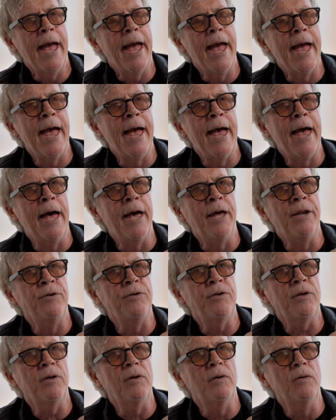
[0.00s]

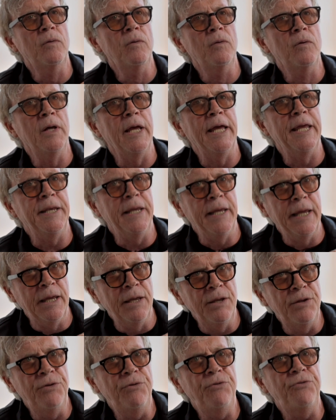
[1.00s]
And it
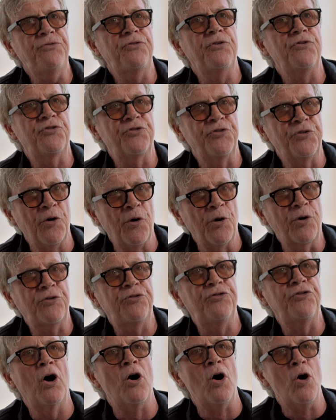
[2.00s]
is
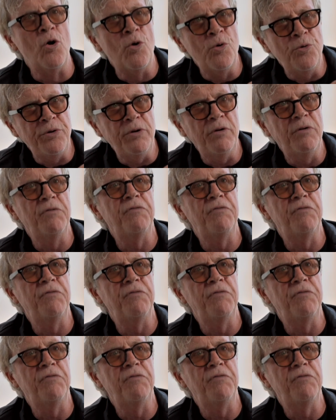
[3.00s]
Cirque's own